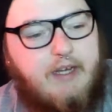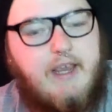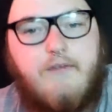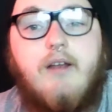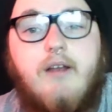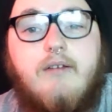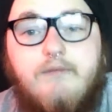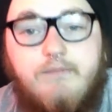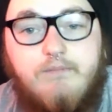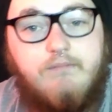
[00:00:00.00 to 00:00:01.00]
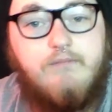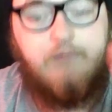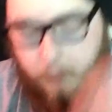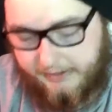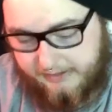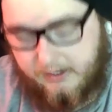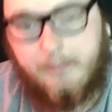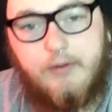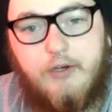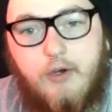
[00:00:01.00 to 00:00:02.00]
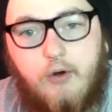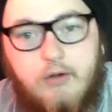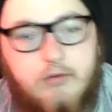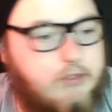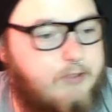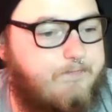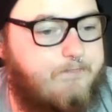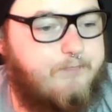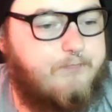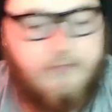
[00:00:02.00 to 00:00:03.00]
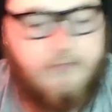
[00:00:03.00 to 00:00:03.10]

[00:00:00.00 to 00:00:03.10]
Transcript: which they give you for wicking up your coils.